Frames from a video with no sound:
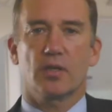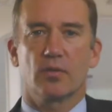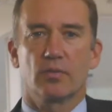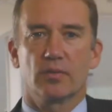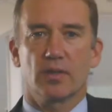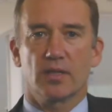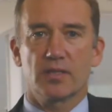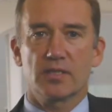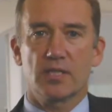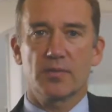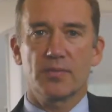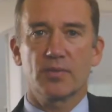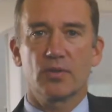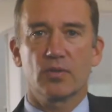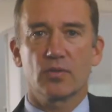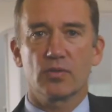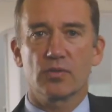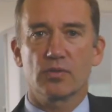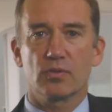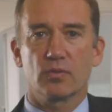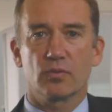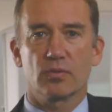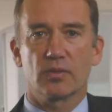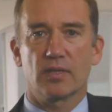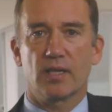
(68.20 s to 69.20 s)
a typical
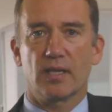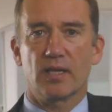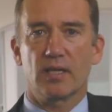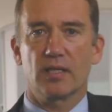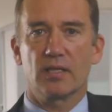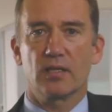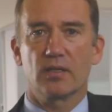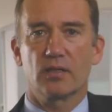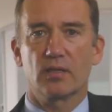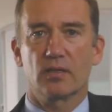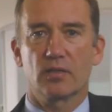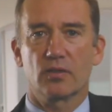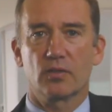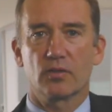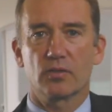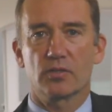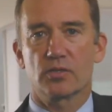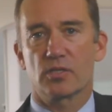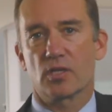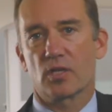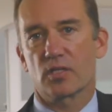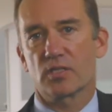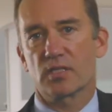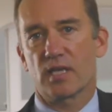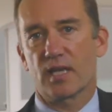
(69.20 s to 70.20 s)
school day could
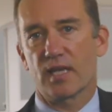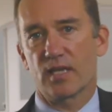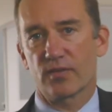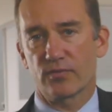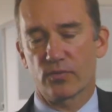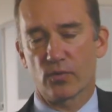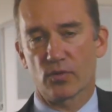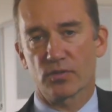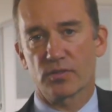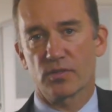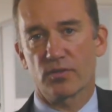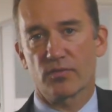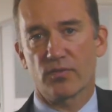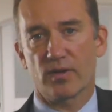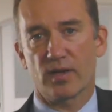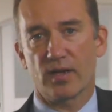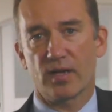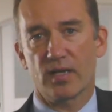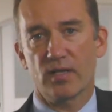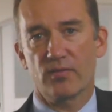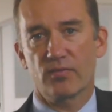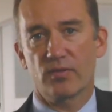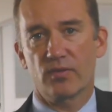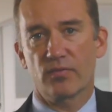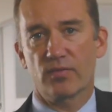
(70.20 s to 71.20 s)
start at
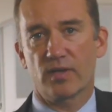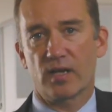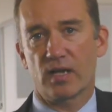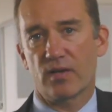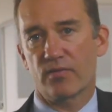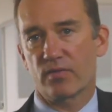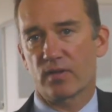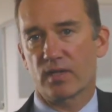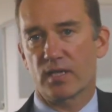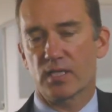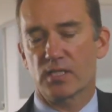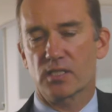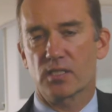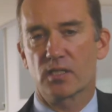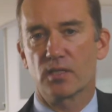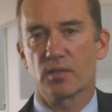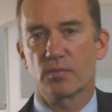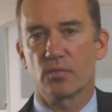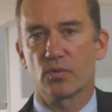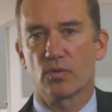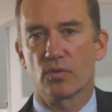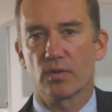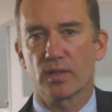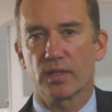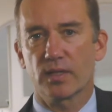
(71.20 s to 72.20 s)
8:45 if you have a lesson in
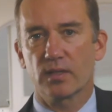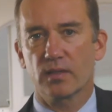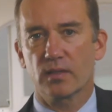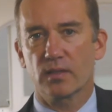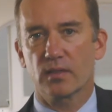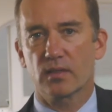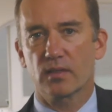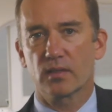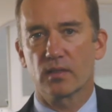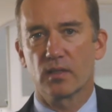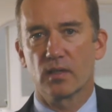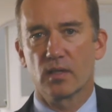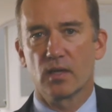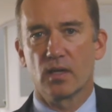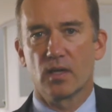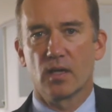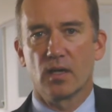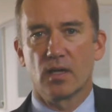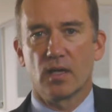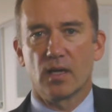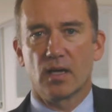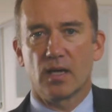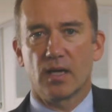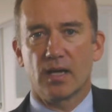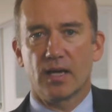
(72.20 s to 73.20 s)
the morning
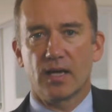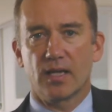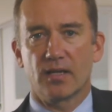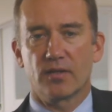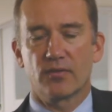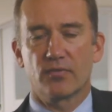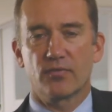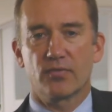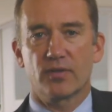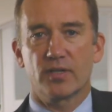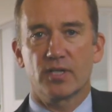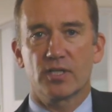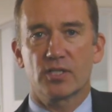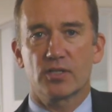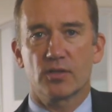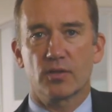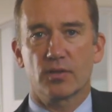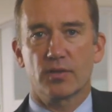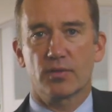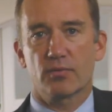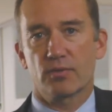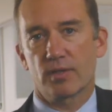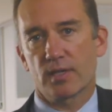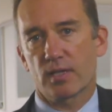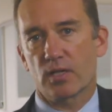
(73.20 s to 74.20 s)
and finish at
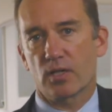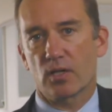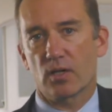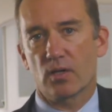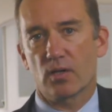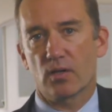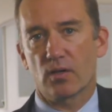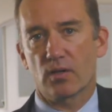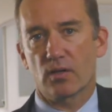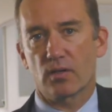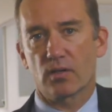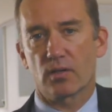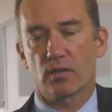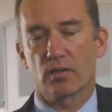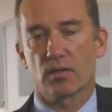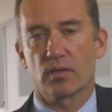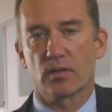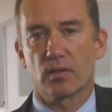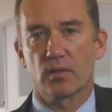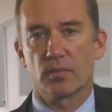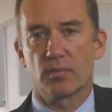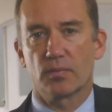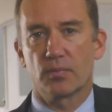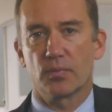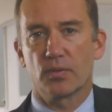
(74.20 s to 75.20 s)
3 o'clock.
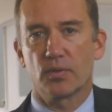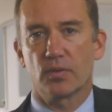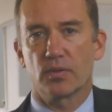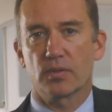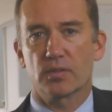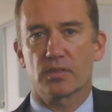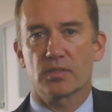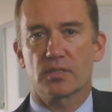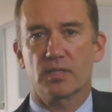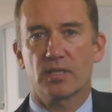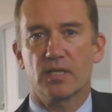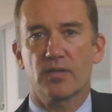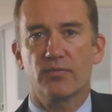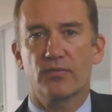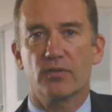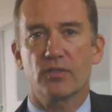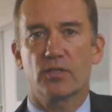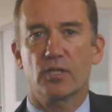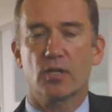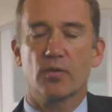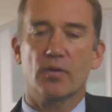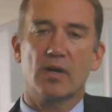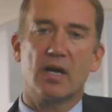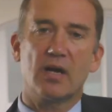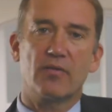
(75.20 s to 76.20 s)
But if you
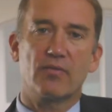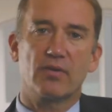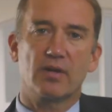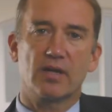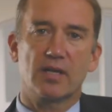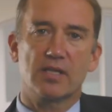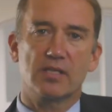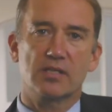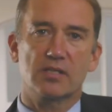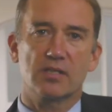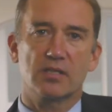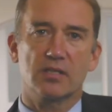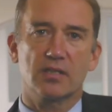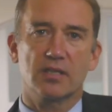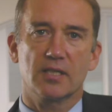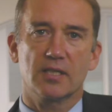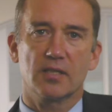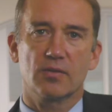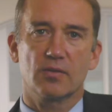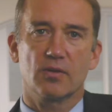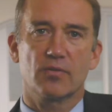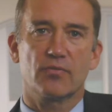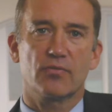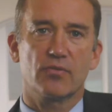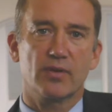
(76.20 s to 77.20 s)
don't have a lesson, then
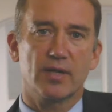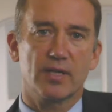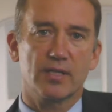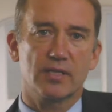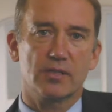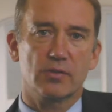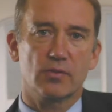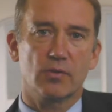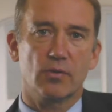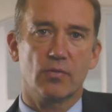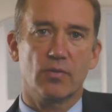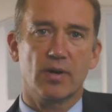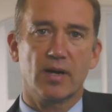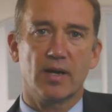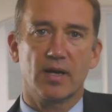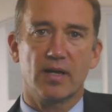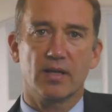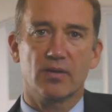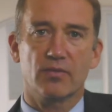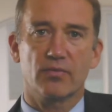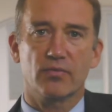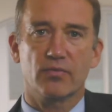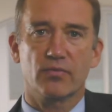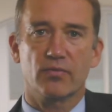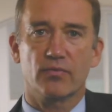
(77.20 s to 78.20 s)
you're free to
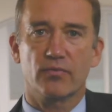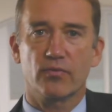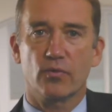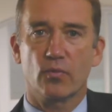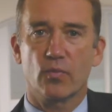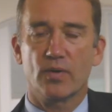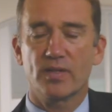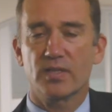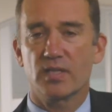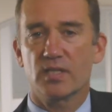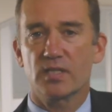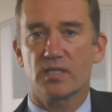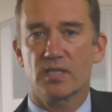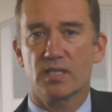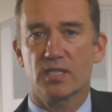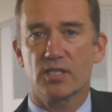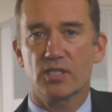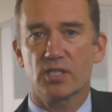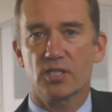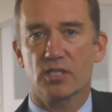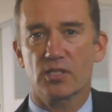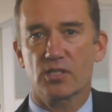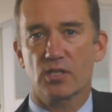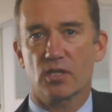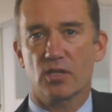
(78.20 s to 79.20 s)
arrive for when your
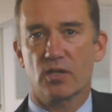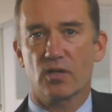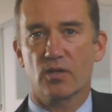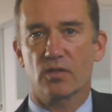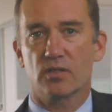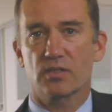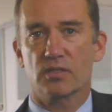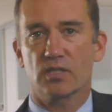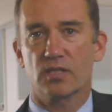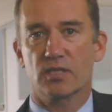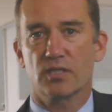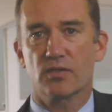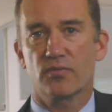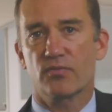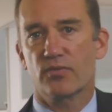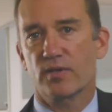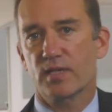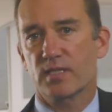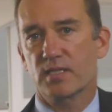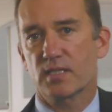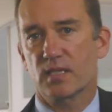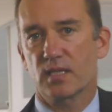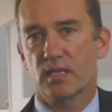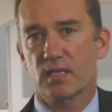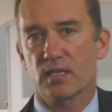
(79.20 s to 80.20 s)
teaching starts and you're free
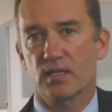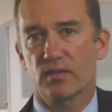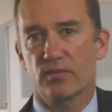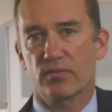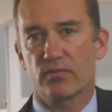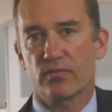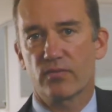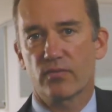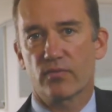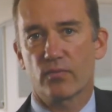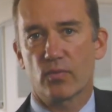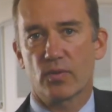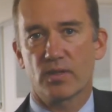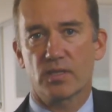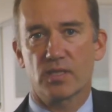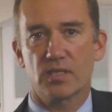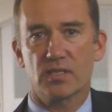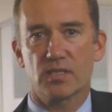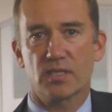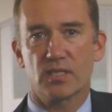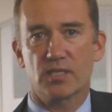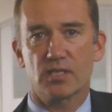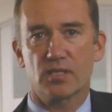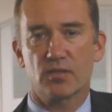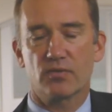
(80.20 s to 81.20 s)
to leave when your
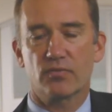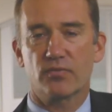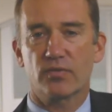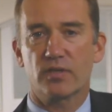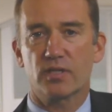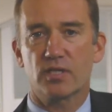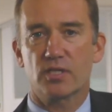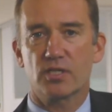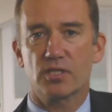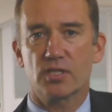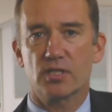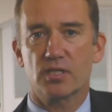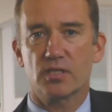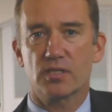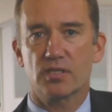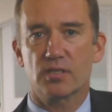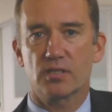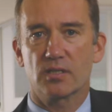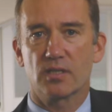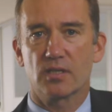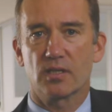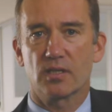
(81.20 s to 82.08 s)
teaching finishes.